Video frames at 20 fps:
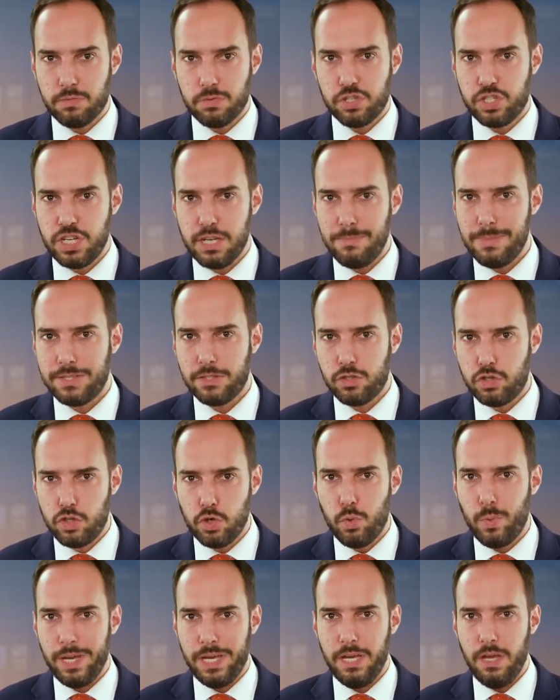regime is
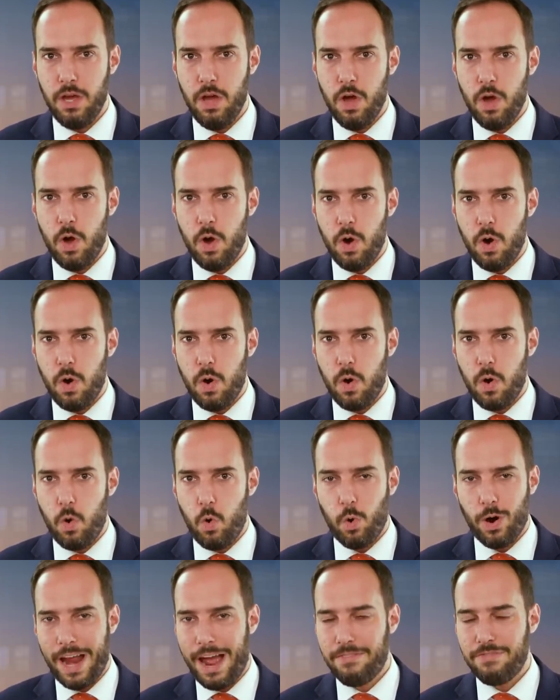doing,
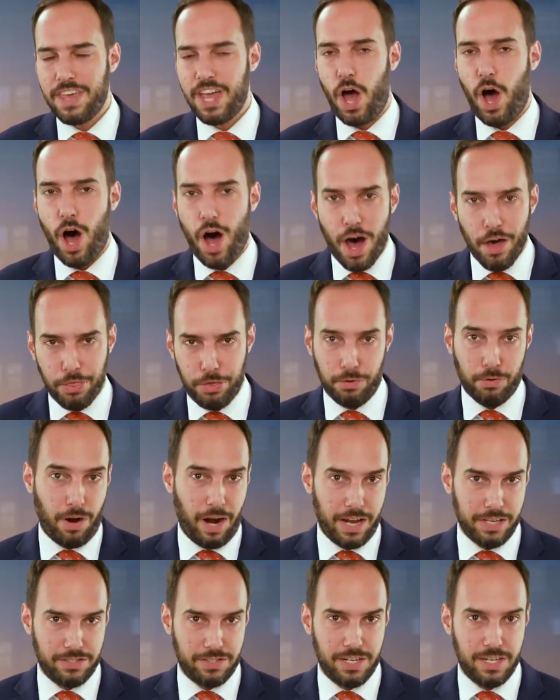or have they
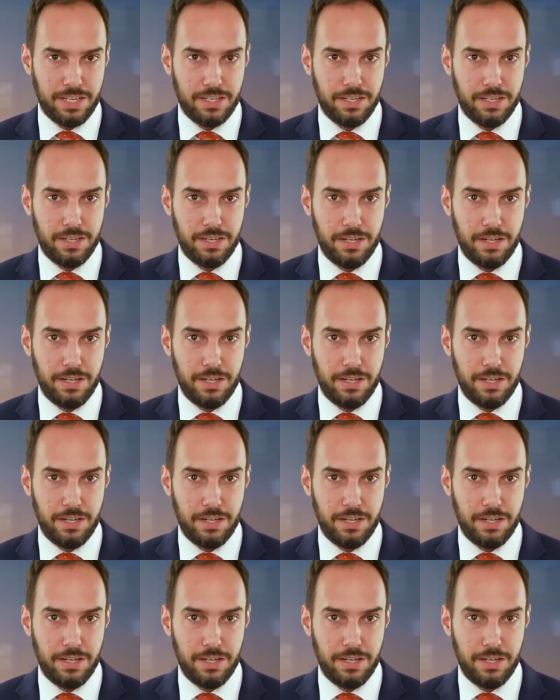authorized it?